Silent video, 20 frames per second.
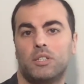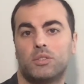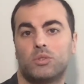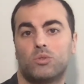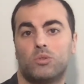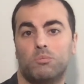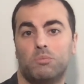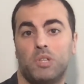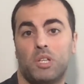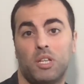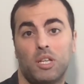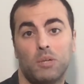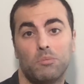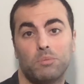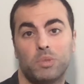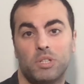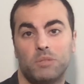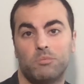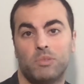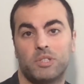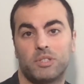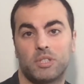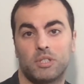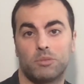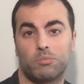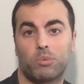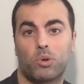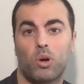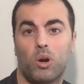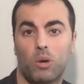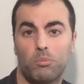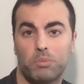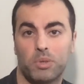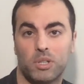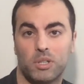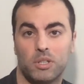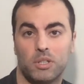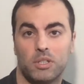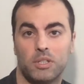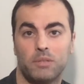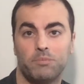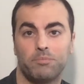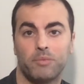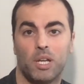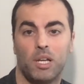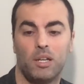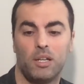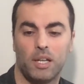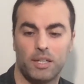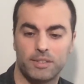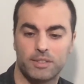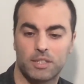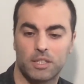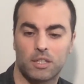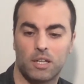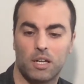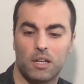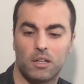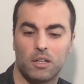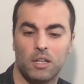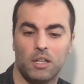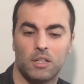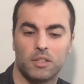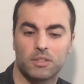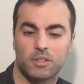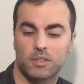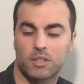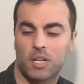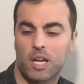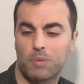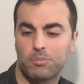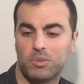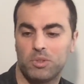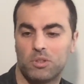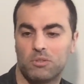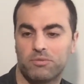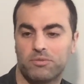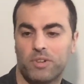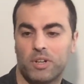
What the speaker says: to be implemented properly, and there are a couple of